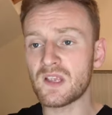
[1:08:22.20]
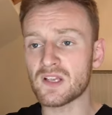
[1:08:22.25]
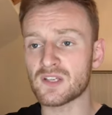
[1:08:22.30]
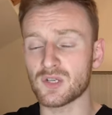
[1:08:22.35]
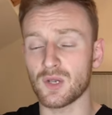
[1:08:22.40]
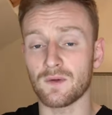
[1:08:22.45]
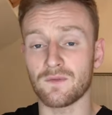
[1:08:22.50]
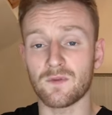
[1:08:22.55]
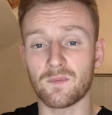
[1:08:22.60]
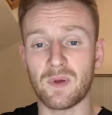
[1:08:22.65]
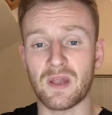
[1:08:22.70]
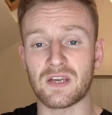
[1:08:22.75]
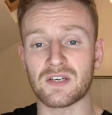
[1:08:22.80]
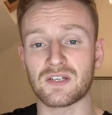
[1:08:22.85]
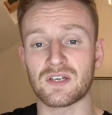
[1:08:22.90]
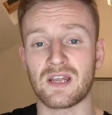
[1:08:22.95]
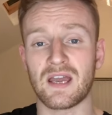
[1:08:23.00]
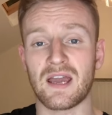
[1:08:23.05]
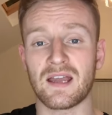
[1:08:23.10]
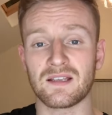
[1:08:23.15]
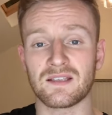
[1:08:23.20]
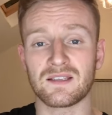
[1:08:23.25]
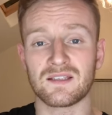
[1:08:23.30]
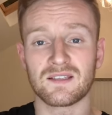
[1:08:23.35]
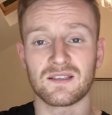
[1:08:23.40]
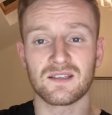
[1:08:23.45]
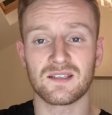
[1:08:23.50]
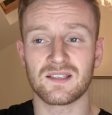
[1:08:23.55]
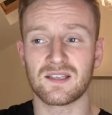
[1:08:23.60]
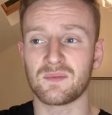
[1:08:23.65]
So if the patient
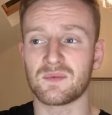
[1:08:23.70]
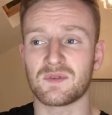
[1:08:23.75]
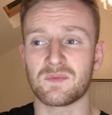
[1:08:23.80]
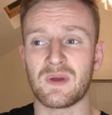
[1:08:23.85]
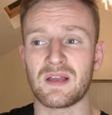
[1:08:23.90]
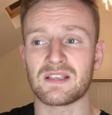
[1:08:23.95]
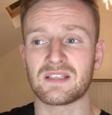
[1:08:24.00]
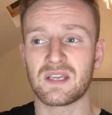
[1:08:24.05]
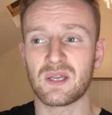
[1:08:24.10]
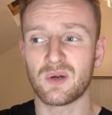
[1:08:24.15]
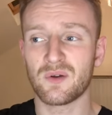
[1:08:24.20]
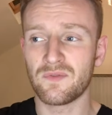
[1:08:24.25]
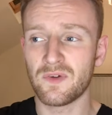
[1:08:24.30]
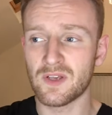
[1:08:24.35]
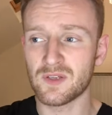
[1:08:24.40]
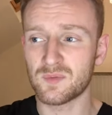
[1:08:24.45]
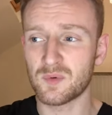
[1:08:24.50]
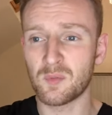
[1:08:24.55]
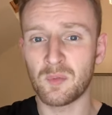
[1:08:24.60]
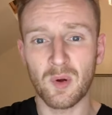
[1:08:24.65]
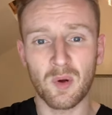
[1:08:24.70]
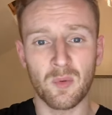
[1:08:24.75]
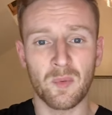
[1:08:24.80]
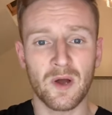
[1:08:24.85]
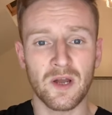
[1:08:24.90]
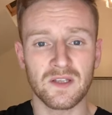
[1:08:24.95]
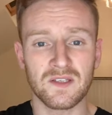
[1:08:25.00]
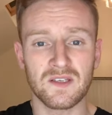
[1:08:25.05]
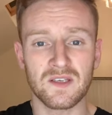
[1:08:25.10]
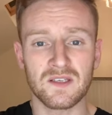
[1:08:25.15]
has a symptomatic irreversible
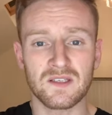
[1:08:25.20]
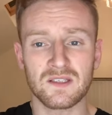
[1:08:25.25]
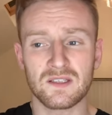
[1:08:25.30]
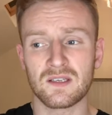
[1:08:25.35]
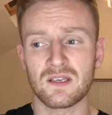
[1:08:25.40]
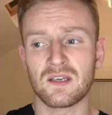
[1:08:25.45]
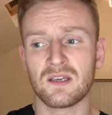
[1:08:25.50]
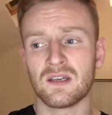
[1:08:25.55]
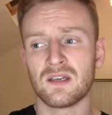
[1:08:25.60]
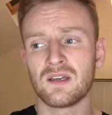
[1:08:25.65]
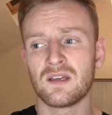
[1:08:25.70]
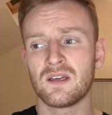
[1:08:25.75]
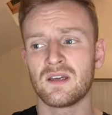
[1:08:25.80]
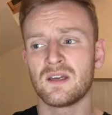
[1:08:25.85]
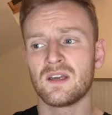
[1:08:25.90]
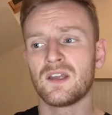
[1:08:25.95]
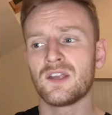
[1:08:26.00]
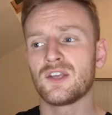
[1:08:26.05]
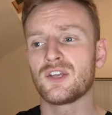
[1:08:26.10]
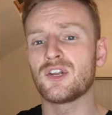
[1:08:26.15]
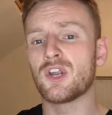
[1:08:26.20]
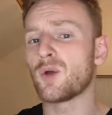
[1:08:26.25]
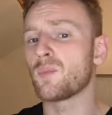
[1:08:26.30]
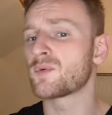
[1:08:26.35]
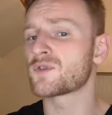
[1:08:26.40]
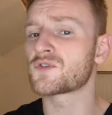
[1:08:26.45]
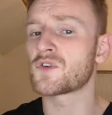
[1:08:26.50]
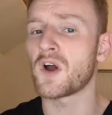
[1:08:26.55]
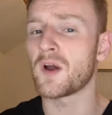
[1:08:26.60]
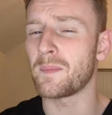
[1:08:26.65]
pulpitis, you don't
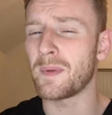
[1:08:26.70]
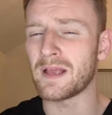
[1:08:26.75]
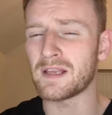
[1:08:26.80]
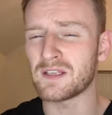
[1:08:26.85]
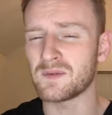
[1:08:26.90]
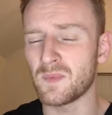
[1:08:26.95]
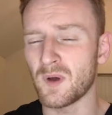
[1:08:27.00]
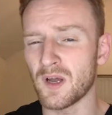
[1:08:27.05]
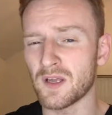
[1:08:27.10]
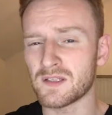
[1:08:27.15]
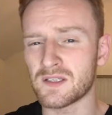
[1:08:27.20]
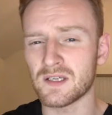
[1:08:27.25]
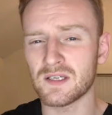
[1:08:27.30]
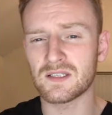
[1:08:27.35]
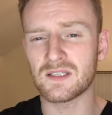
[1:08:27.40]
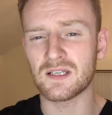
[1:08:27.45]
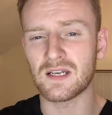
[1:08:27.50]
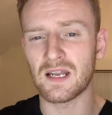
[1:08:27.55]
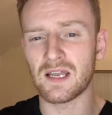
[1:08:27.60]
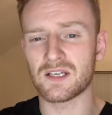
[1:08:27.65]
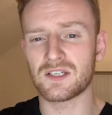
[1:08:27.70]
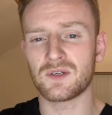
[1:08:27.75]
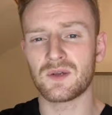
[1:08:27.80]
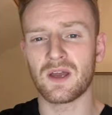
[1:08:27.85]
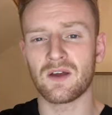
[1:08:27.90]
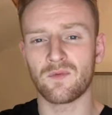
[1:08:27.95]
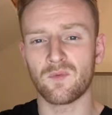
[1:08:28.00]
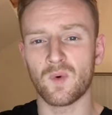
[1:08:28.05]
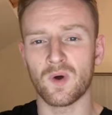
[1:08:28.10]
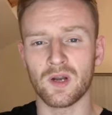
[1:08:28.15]
prescribe antibiotics unless you
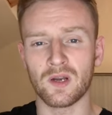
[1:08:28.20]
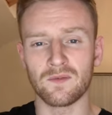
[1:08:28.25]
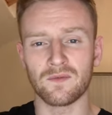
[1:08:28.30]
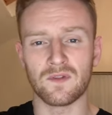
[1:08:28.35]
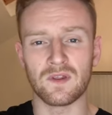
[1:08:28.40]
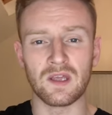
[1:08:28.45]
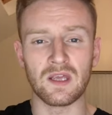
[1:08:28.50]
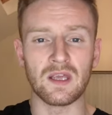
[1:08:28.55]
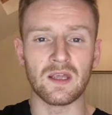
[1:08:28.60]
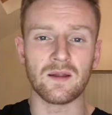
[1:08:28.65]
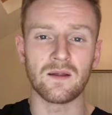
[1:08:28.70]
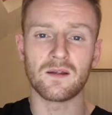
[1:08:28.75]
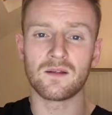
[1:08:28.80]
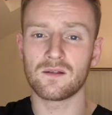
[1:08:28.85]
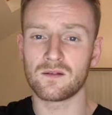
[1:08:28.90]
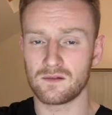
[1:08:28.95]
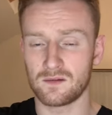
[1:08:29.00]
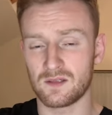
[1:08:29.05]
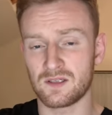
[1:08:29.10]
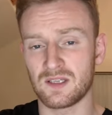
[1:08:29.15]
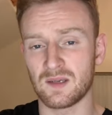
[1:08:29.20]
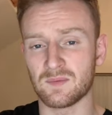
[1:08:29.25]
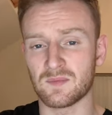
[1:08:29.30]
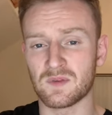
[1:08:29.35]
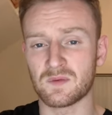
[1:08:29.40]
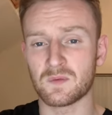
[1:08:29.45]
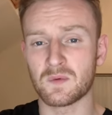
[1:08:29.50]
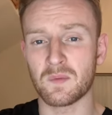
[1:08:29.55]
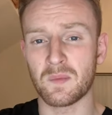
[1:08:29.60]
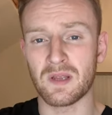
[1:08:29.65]
have one of the, the
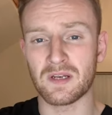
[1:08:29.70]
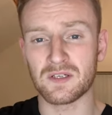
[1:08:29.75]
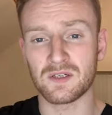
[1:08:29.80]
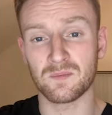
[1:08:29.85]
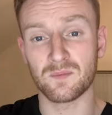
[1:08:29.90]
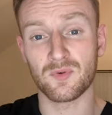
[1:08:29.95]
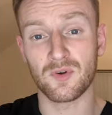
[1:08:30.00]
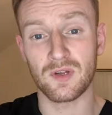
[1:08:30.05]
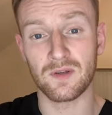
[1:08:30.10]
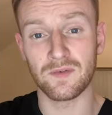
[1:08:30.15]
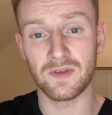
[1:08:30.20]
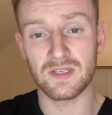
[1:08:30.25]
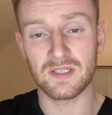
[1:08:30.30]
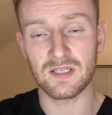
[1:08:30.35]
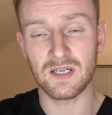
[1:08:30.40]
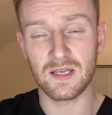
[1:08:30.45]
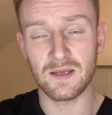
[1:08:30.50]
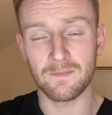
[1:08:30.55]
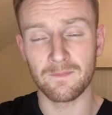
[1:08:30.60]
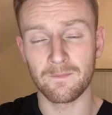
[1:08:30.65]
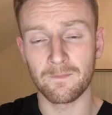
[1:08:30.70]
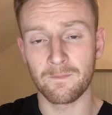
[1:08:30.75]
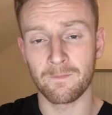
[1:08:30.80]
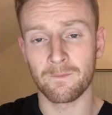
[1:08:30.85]
symptoms we mentioned previously.